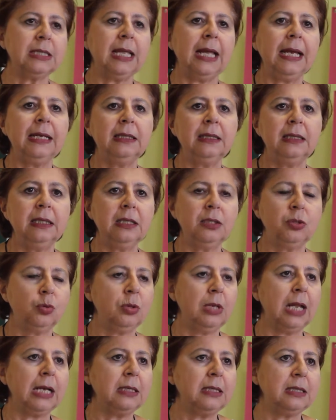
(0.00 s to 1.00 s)
like this, do
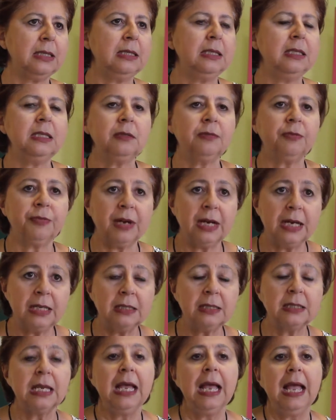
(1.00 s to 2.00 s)
not see these
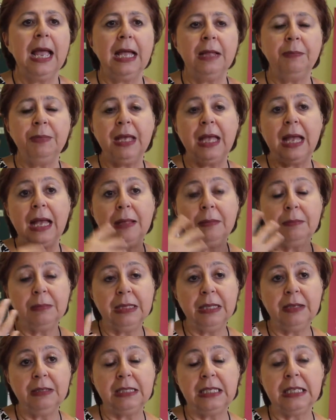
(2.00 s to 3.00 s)
friends, and
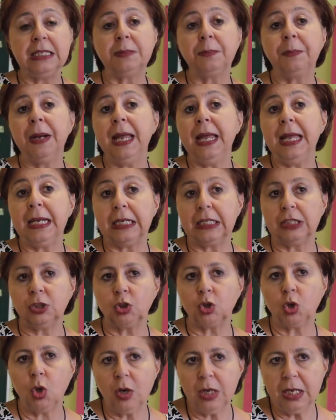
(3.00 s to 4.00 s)
they display a
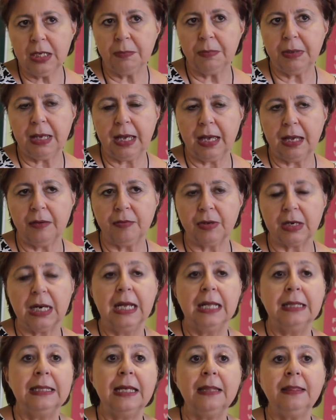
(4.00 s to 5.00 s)
controlling behavior,
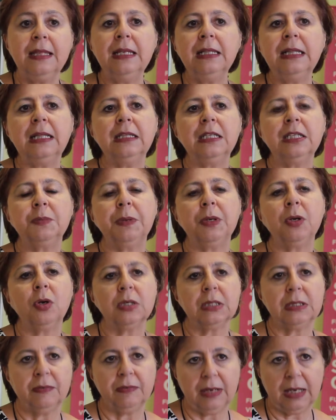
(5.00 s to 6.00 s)
they think that it's
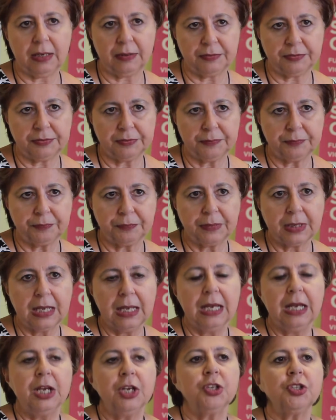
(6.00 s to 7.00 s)
because of love.
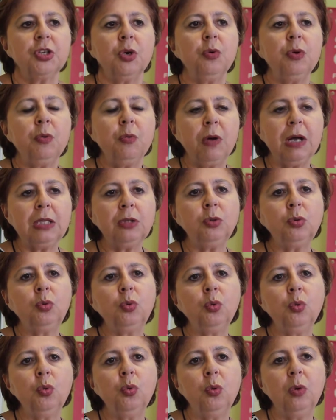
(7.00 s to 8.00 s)
So we want
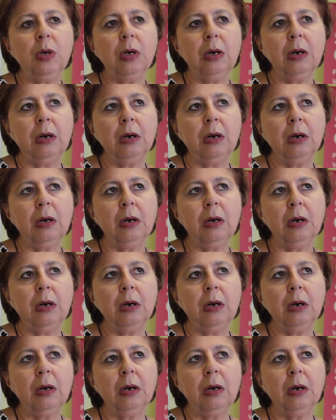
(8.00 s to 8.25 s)
to